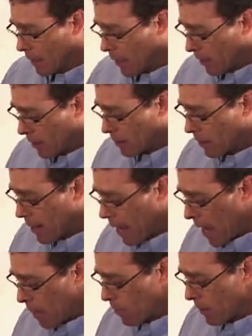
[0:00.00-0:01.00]
Now this can
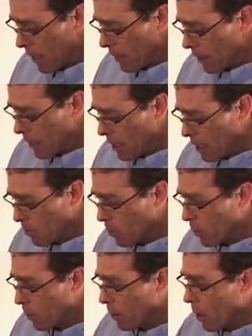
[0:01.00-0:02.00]
happen on the
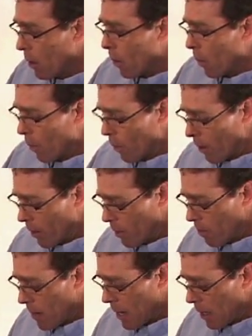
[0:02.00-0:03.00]
keyboard or on
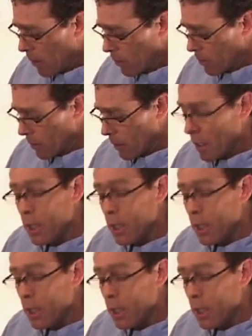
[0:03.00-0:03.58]
the mouse.